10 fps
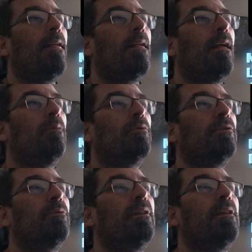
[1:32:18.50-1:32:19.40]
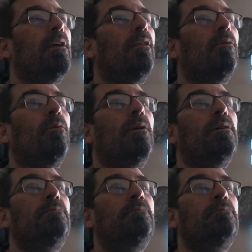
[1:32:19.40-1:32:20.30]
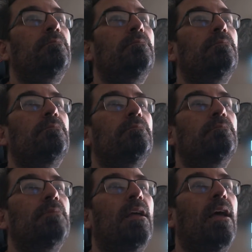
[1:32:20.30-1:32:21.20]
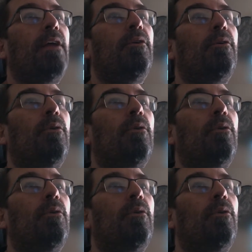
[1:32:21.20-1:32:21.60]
And we'll do another one. I don't know